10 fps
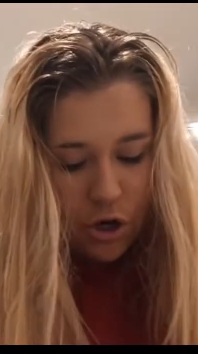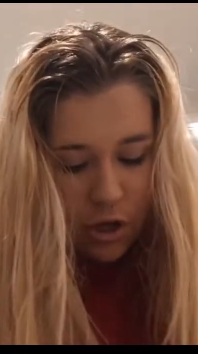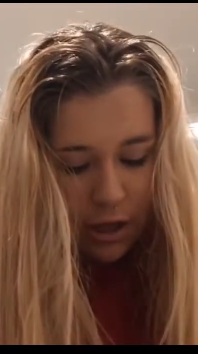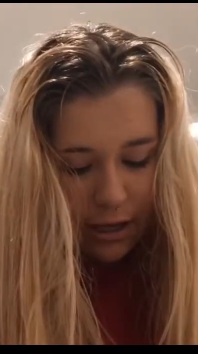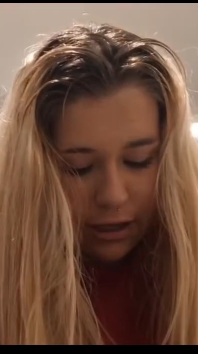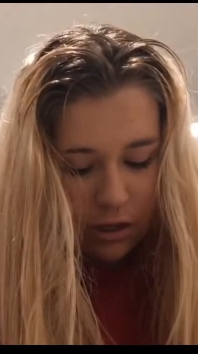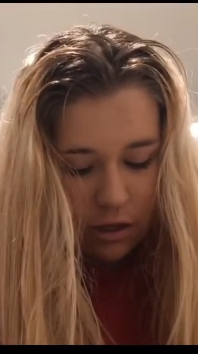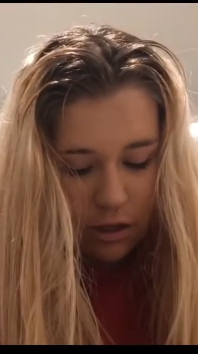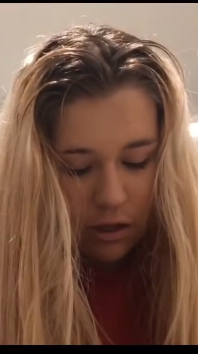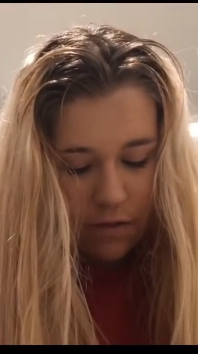like
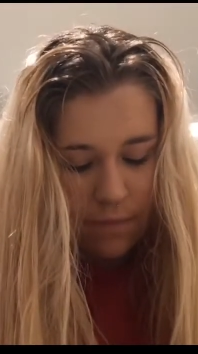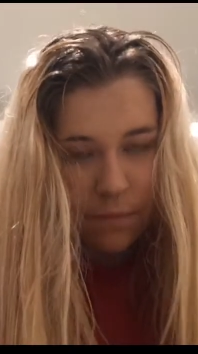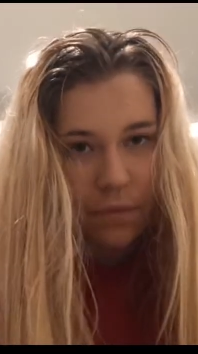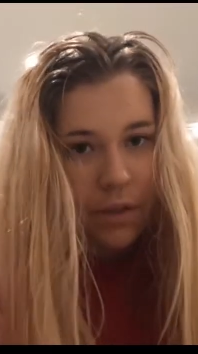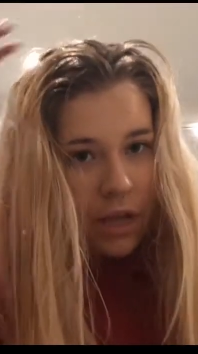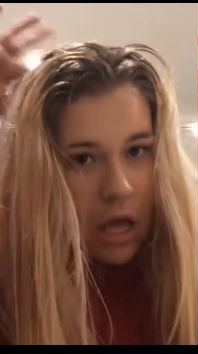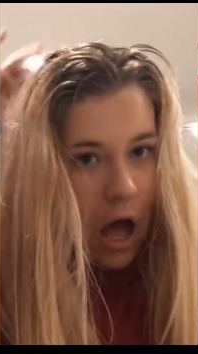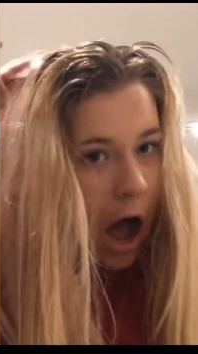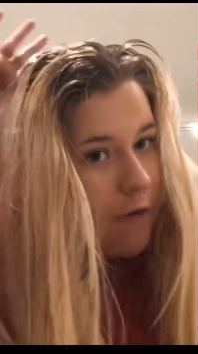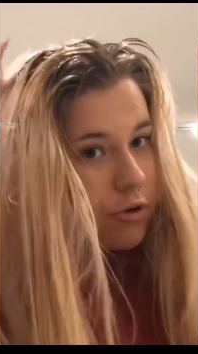
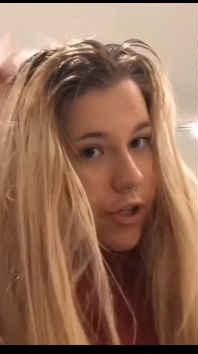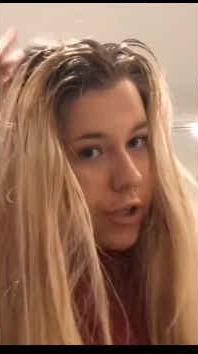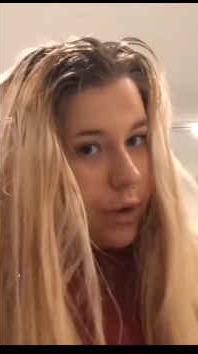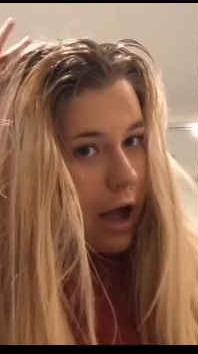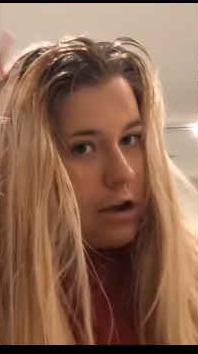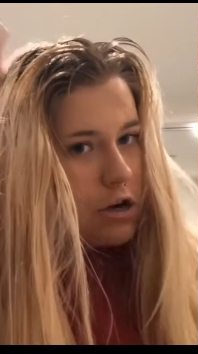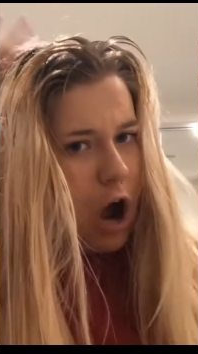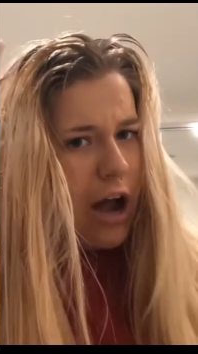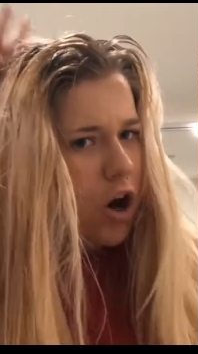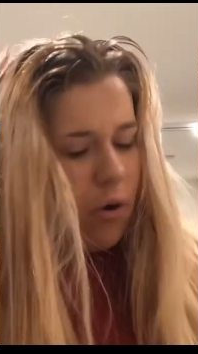I really I, I
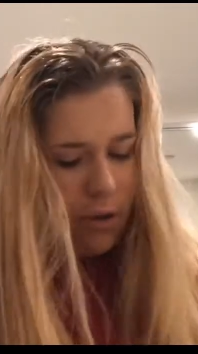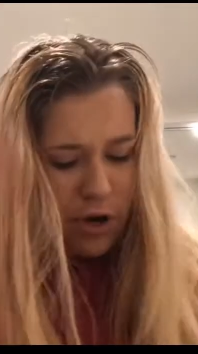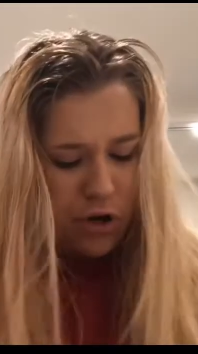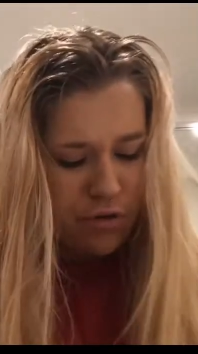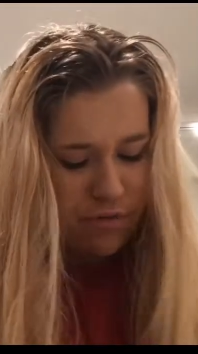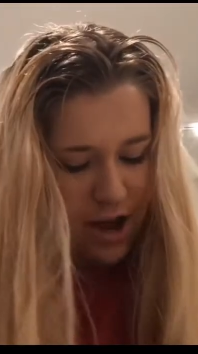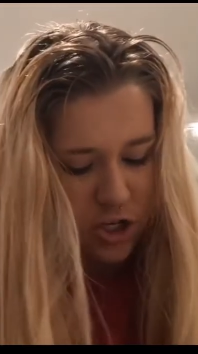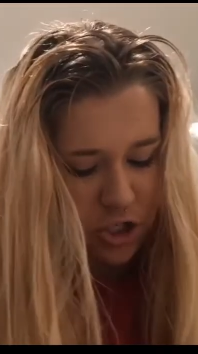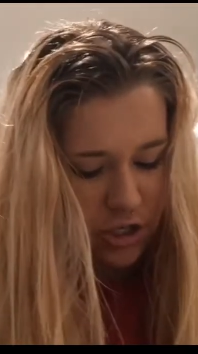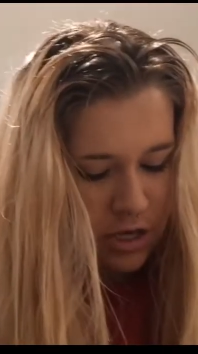know I want to do
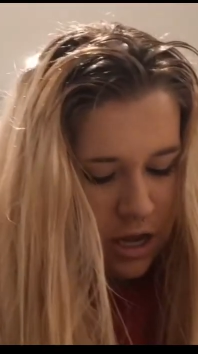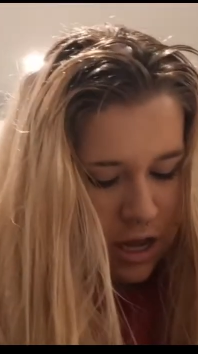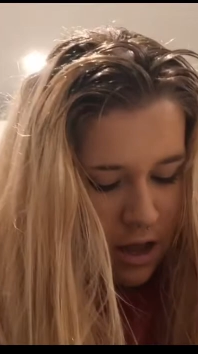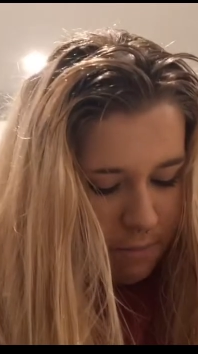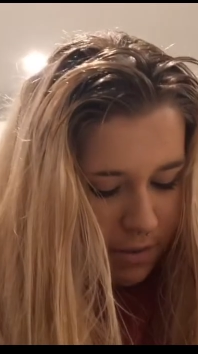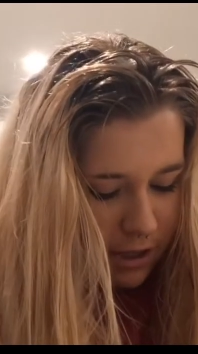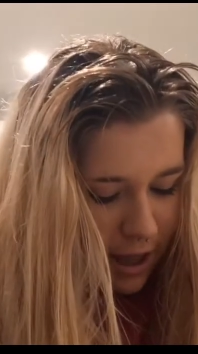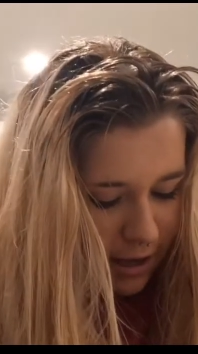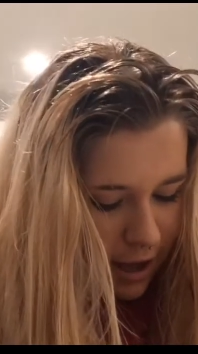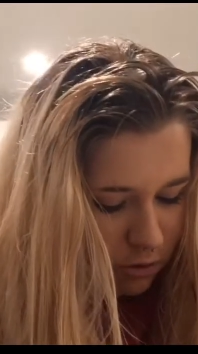fashion but like
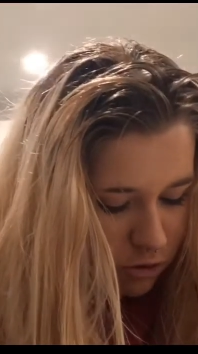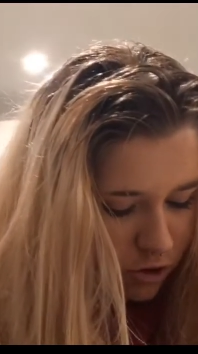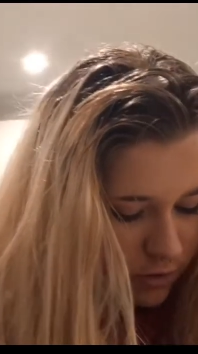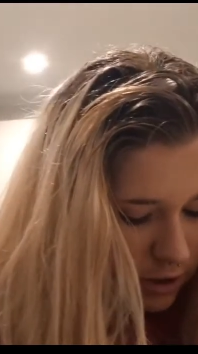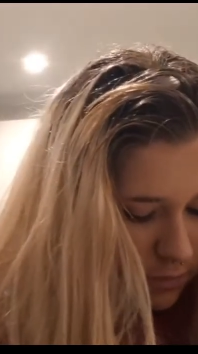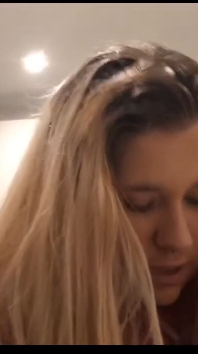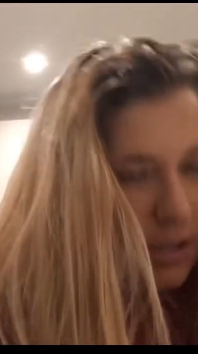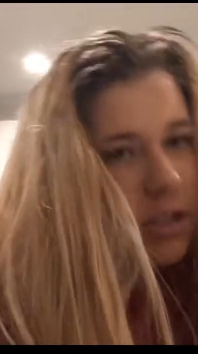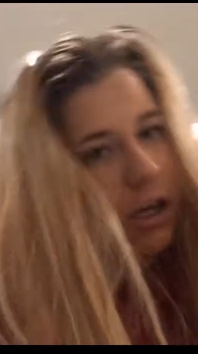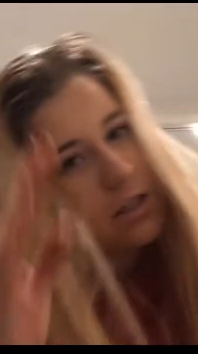I also really want to
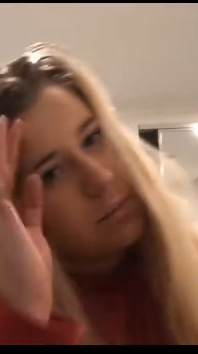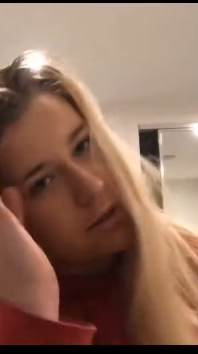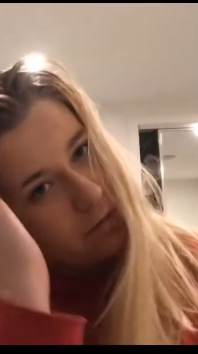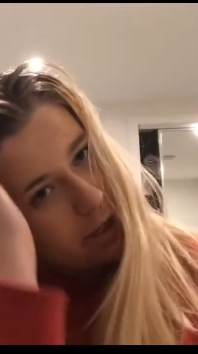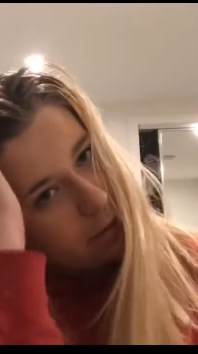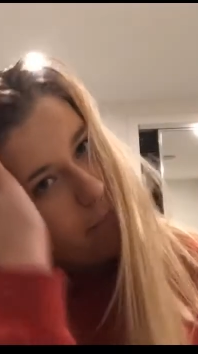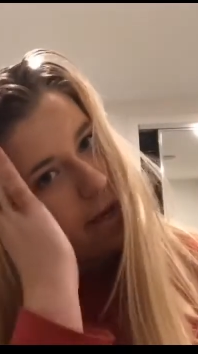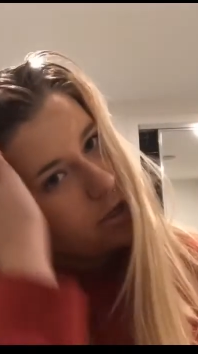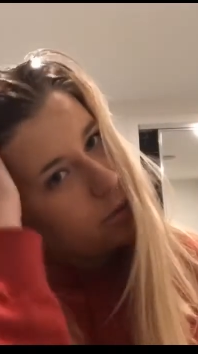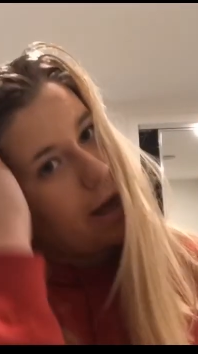start something for like
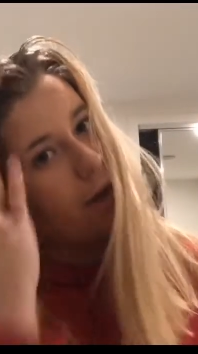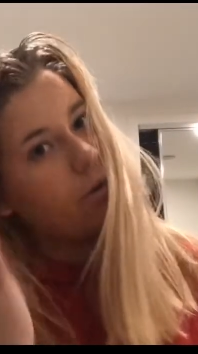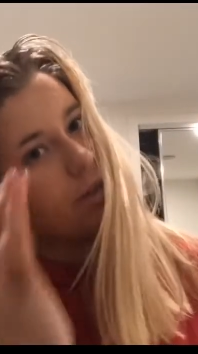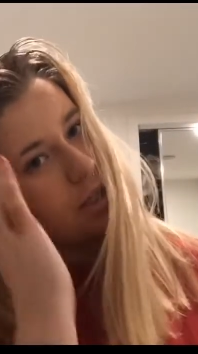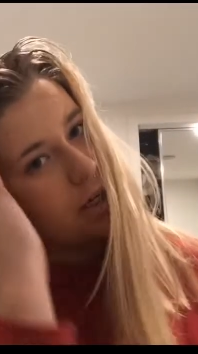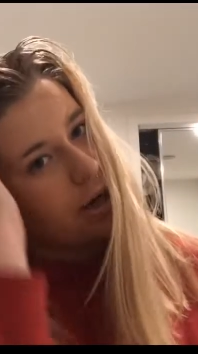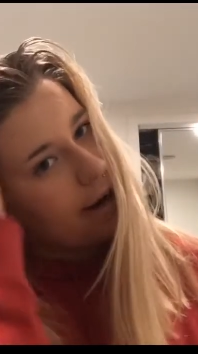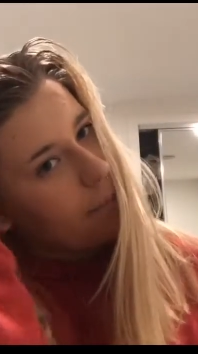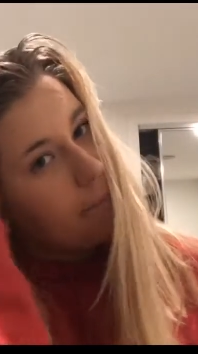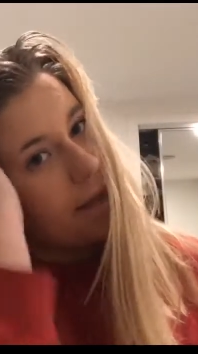mental health because I know how
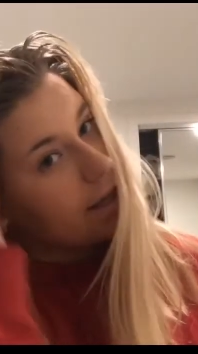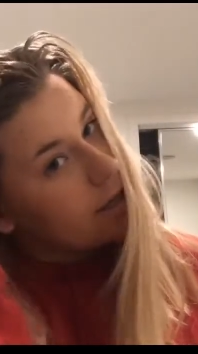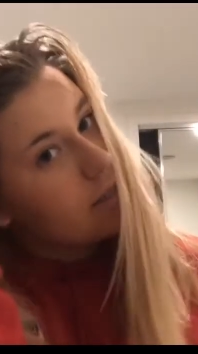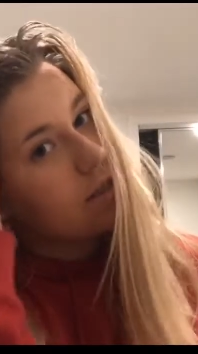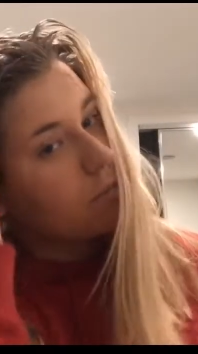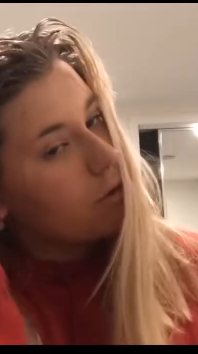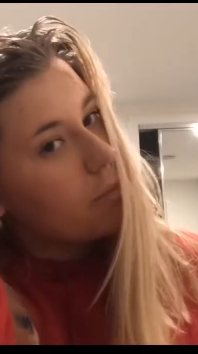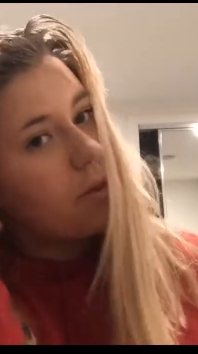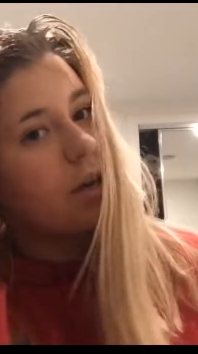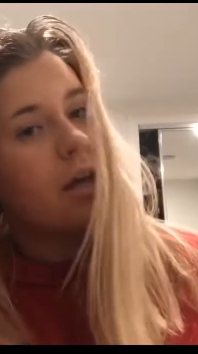big it is at the
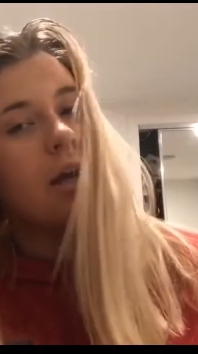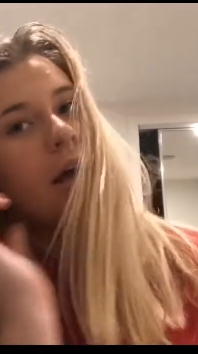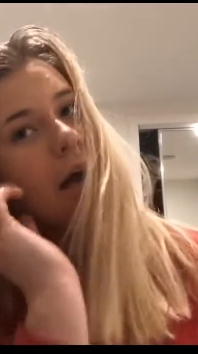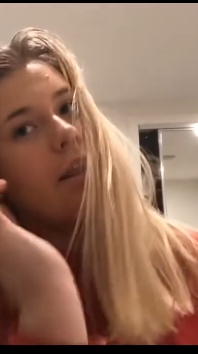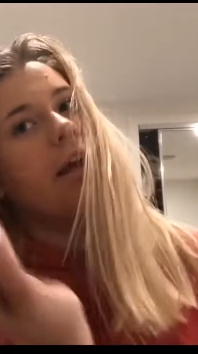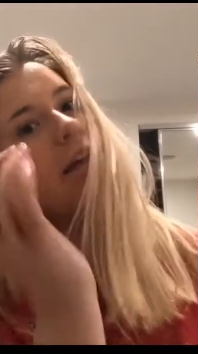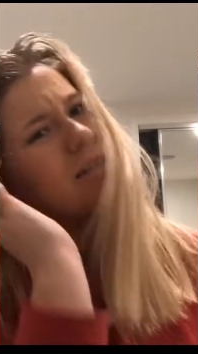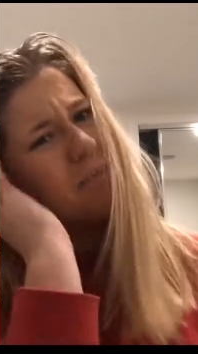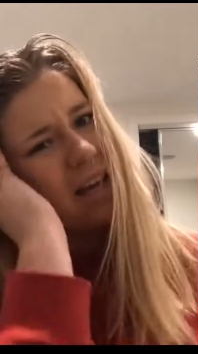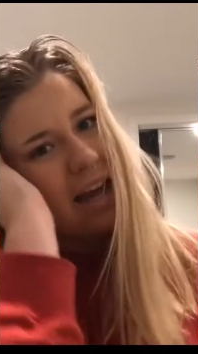moment and like it's
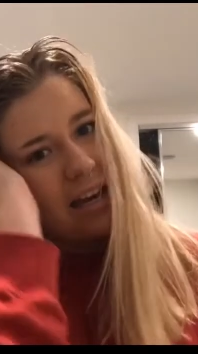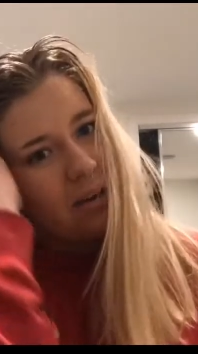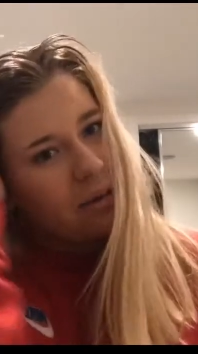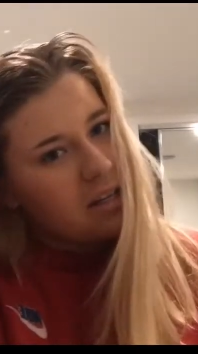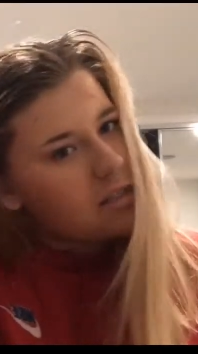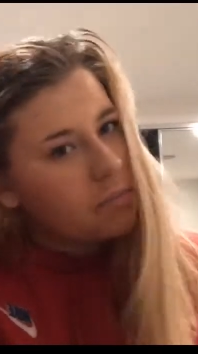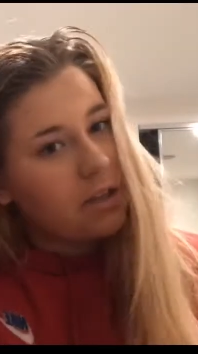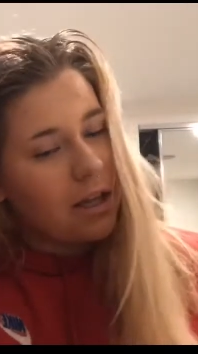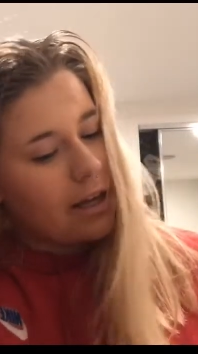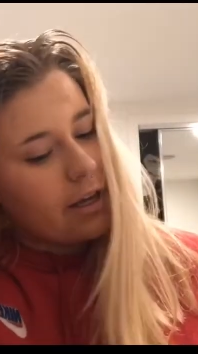big anyways but
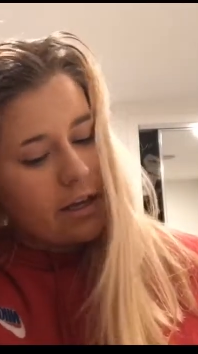like